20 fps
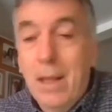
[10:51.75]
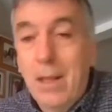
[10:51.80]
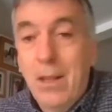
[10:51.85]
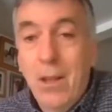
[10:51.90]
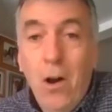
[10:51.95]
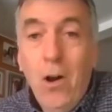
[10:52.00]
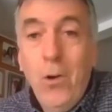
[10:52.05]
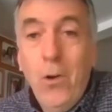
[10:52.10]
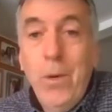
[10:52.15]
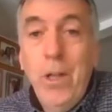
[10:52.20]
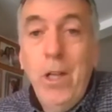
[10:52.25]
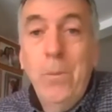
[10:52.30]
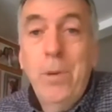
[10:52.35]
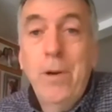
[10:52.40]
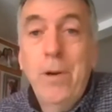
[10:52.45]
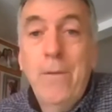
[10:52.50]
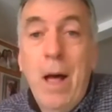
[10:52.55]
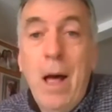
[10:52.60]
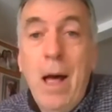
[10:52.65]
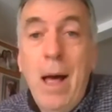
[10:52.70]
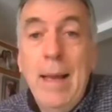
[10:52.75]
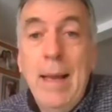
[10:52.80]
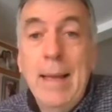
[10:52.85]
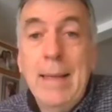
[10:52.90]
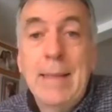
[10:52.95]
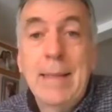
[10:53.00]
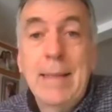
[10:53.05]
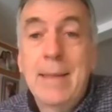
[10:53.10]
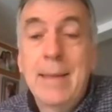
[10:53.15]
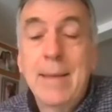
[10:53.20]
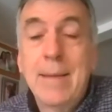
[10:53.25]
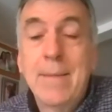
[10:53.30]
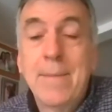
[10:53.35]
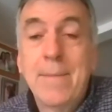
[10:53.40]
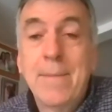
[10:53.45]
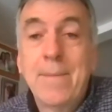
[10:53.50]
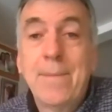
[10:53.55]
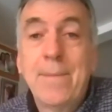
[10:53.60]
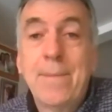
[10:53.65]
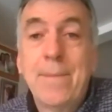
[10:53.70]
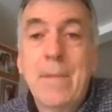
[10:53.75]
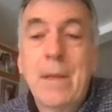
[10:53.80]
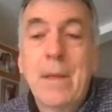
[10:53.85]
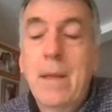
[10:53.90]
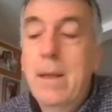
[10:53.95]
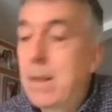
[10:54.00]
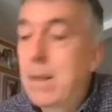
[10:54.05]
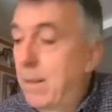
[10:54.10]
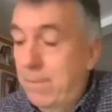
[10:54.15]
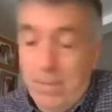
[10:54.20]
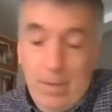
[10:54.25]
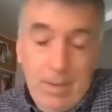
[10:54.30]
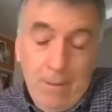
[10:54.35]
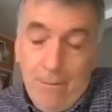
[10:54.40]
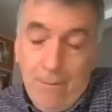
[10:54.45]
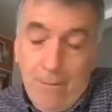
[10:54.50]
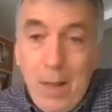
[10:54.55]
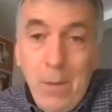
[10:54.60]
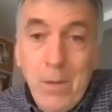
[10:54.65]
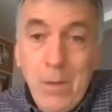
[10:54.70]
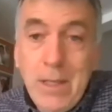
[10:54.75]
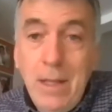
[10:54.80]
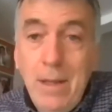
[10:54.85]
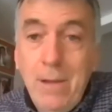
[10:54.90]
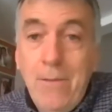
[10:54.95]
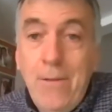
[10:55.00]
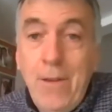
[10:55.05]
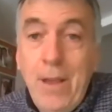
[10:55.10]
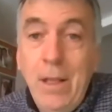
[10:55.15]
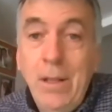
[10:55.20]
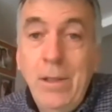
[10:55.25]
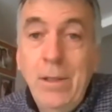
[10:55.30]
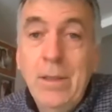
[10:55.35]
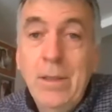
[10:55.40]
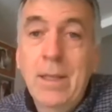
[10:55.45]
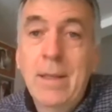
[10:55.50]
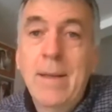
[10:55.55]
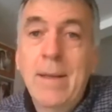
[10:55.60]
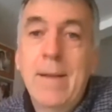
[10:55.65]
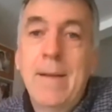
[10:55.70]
God will provide. The flowers in the field,